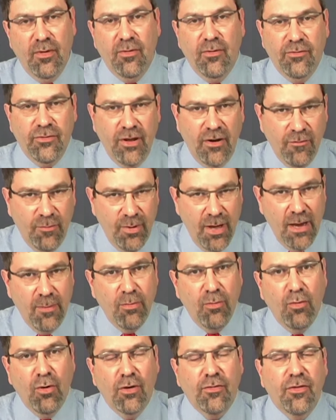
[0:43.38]
set of
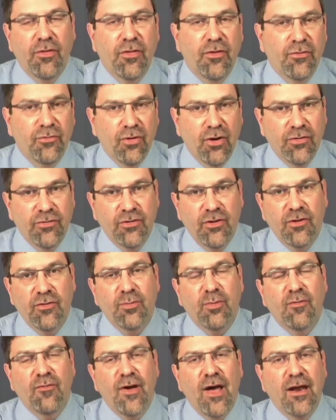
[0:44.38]
paperwork that the trustees
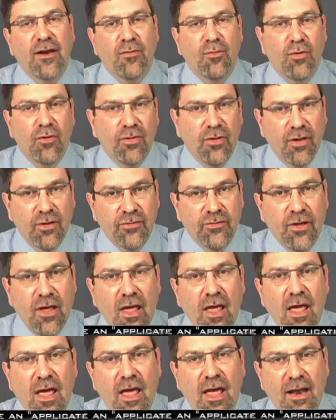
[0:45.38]
provided with us,
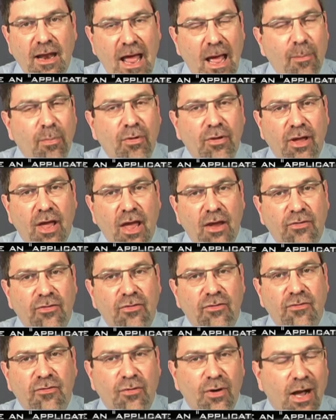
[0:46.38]
an
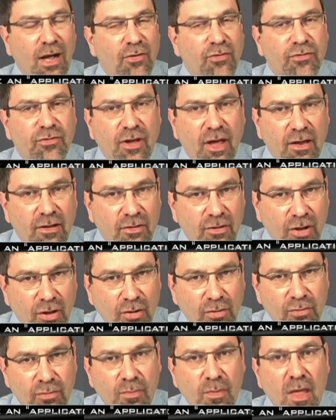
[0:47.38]
application for outside
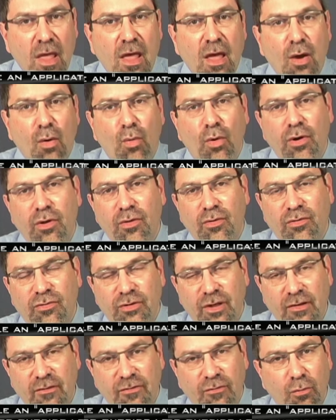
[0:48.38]
loan where you
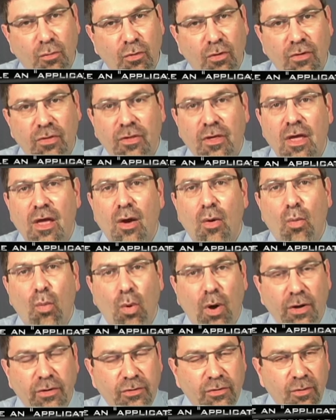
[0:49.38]
set forth
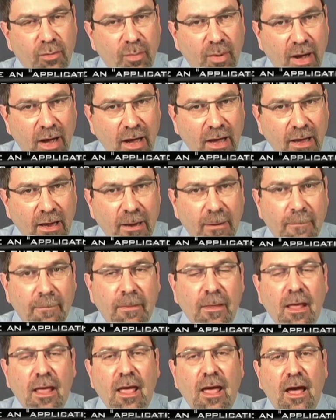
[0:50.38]
what you're buying,
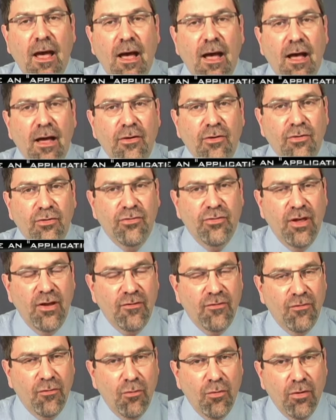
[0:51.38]
uh, you
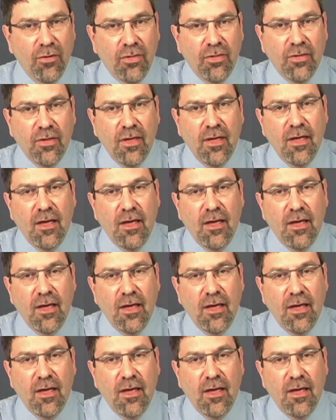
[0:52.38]
set forth